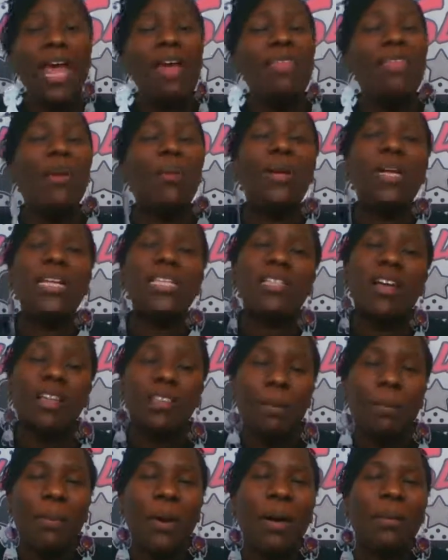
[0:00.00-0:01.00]
and then when it's
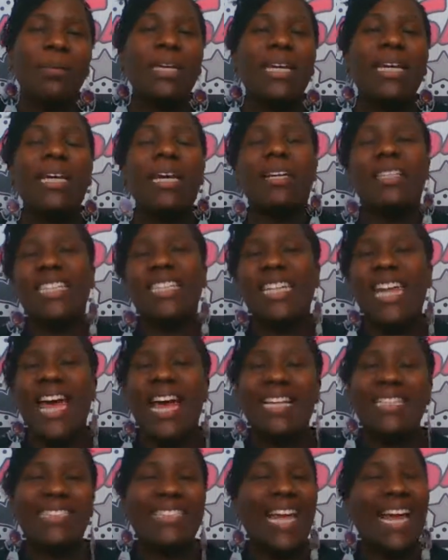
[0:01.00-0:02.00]
on the public, on the
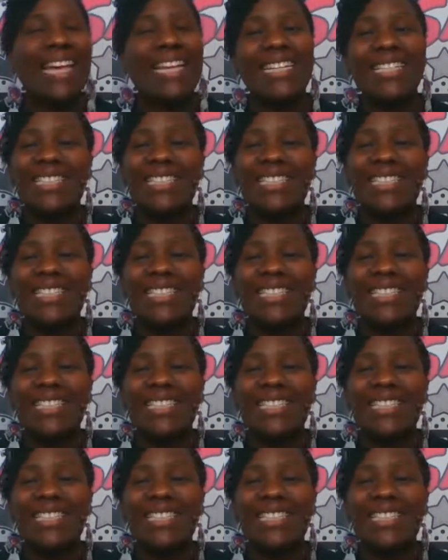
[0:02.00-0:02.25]
NASDAQ,